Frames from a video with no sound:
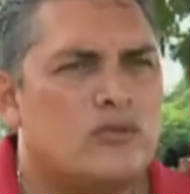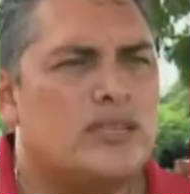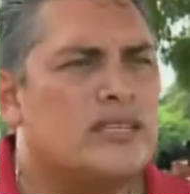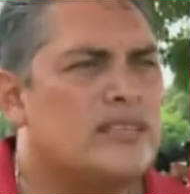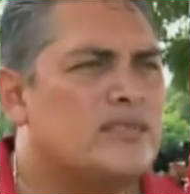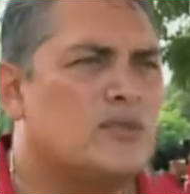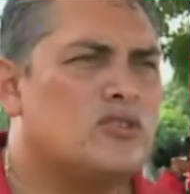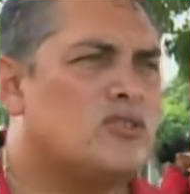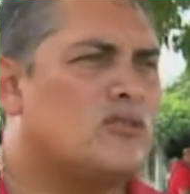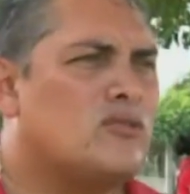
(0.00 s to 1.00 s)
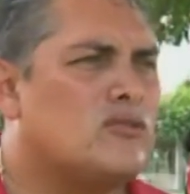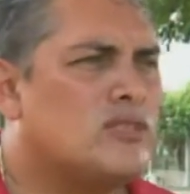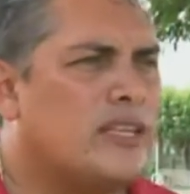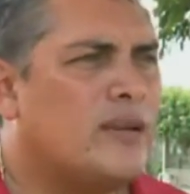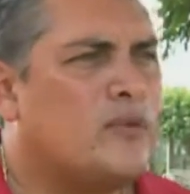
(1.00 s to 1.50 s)
don't think there's much to, to
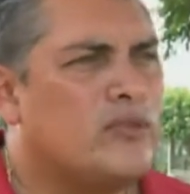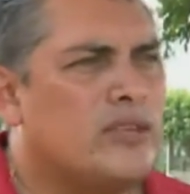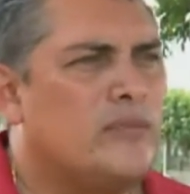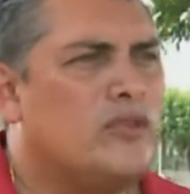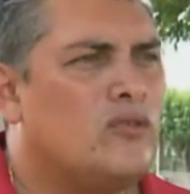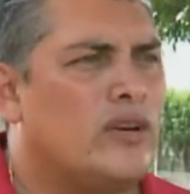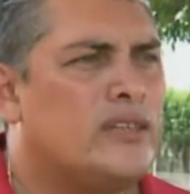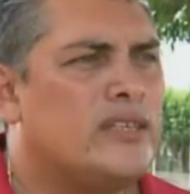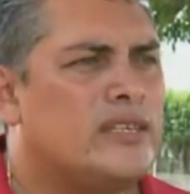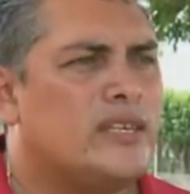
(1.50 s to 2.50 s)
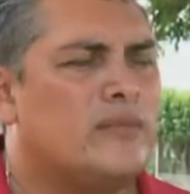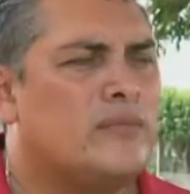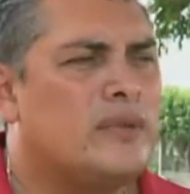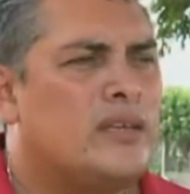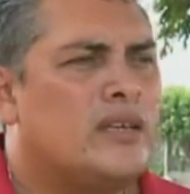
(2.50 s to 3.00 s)
say about him. You know, I think
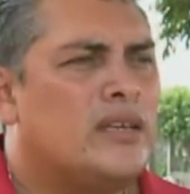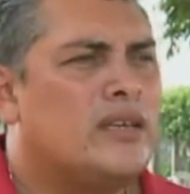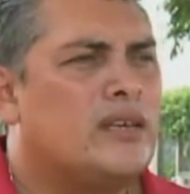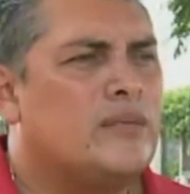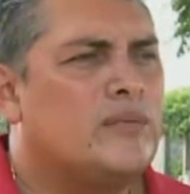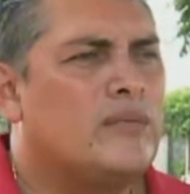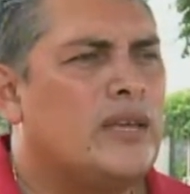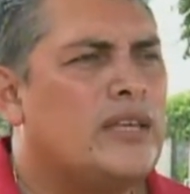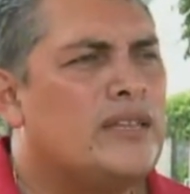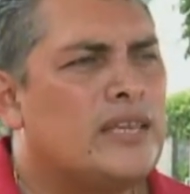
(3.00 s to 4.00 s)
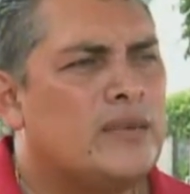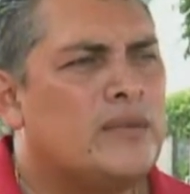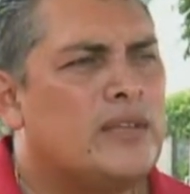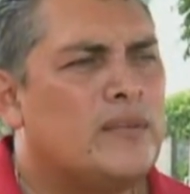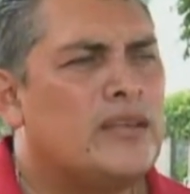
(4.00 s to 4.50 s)
um, um, anytime
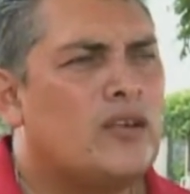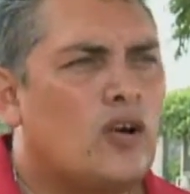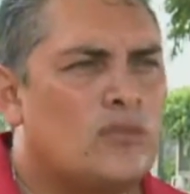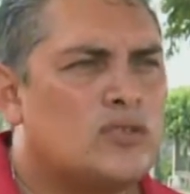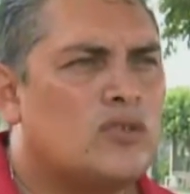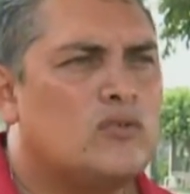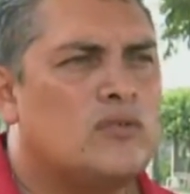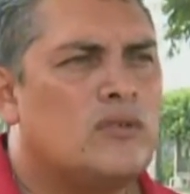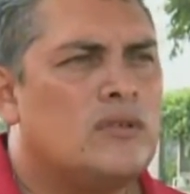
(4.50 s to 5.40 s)
anybody comes out